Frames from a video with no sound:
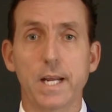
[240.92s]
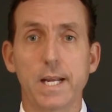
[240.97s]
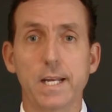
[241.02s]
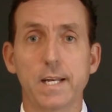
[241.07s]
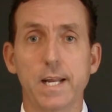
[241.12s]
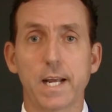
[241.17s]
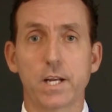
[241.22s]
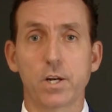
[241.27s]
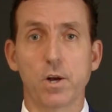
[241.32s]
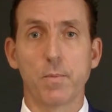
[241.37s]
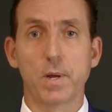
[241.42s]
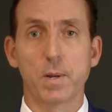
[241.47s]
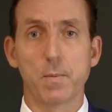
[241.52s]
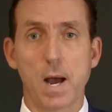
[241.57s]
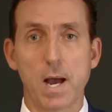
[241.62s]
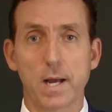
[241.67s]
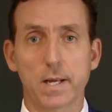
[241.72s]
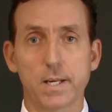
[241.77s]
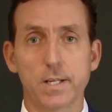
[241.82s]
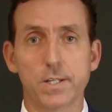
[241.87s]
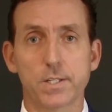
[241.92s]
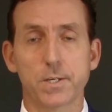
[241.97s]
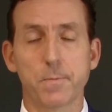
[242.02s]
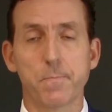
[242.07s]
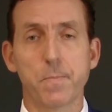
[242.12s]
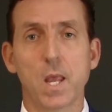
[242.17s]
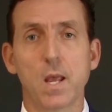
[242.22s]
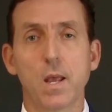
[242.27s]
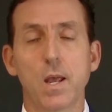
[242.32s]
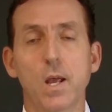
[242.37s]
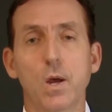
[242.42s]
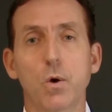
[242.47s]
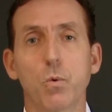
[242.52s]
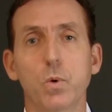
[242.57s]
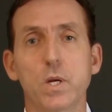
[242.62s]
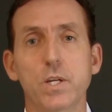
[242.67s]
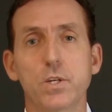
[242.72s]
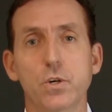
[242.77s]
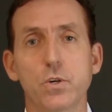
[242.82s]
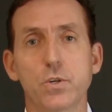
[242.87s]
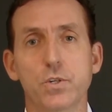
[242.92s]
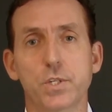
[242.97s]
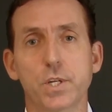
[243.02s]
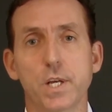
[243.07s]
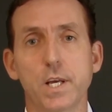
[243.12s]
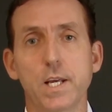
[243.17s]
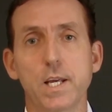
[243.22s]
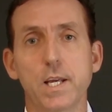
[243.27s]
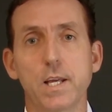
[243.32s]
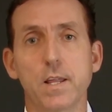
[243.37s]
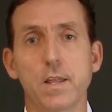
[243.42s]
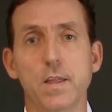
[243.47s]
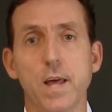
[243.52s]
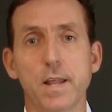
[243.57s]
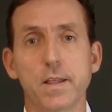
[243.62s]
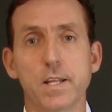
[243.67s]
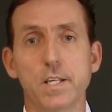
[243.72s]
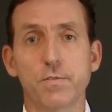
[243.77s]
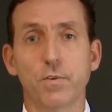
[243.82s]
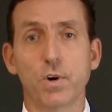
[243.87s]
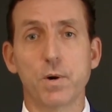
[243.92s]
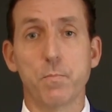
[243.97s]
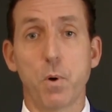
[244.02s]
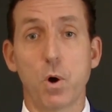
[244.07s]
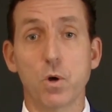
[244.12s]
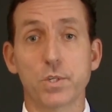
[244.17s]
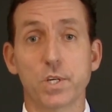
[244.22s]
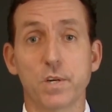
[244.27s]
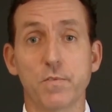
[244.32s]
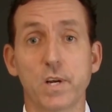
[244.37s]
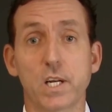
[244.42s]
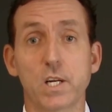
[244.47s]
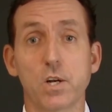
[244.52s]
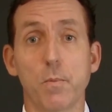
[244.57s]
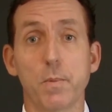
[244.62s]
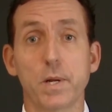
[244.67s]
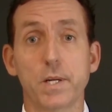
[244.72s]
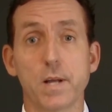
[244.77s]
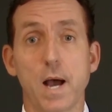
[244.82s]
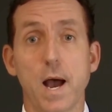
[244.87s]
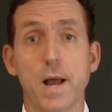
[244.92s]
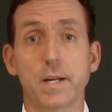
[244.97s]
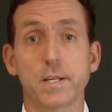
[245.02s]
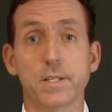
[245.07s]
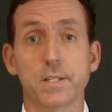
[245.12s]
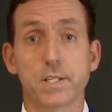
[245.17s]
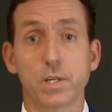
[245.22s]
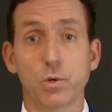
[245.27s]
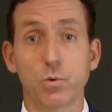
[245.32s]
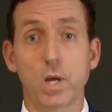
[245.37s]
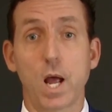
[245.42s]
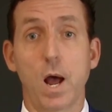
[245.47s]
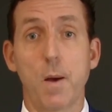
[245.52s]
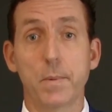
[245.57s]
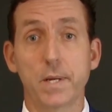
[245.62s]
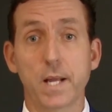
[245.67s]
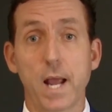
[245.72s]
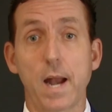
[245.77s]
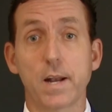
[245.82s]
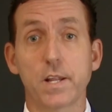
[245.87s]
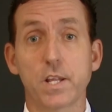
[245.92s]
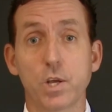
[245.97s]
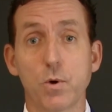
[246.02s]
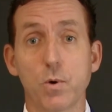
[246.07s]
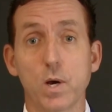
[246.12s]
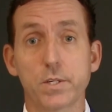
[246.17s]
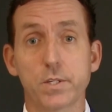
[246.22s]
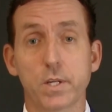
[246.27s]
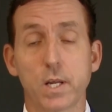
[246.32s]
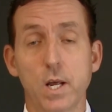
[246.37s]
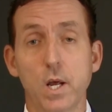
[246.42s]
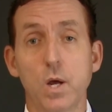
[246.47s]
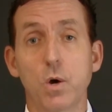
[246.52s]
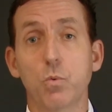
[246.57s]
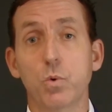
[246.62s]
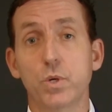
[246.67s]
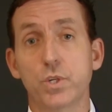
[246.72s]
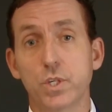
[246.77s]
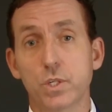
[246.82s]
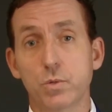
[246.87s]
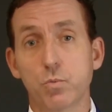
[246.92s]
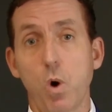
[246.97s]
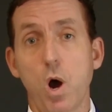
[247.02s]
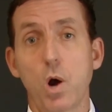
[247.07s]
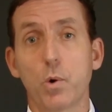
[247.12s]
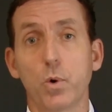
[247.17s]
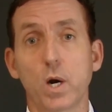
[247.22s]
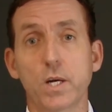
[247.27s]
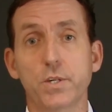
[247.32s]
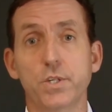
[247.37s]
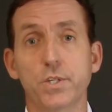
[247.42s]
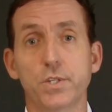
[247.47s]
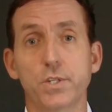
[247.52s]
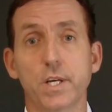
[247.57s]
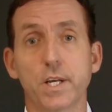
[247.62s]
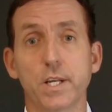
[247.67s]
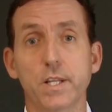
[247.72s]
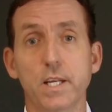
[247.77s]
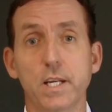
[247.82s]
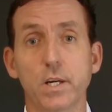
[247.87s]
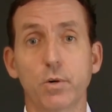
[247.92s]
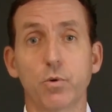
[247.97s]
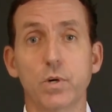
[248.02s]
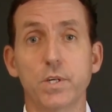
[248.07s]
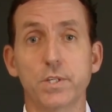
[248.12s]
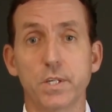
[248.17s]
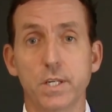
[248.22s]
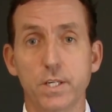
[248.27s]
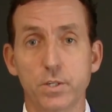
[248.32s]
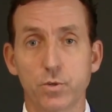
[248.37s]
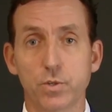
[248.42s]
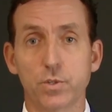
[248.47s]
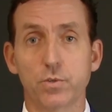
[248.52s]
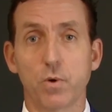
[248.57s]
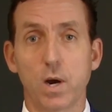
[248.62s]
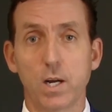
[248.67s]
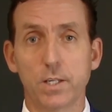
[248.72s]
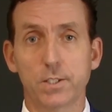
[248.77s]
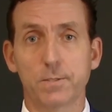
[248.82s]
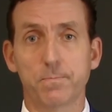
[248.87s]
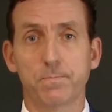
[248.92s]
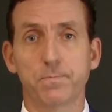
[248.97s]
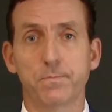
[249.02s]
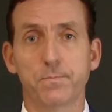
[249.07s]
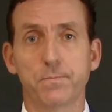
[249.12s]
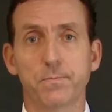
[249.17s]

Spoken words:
in economic markets. We do see that there's very positive economic data still coming out of the US, which is why we're actually seeing the increase in interest rates.